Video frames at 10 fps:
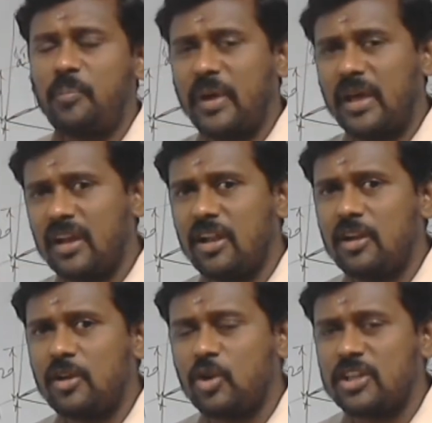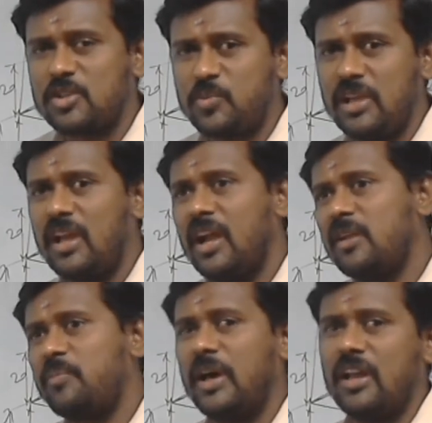parallel to HP
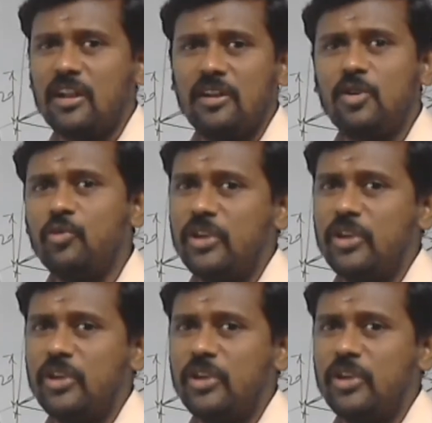and parallel to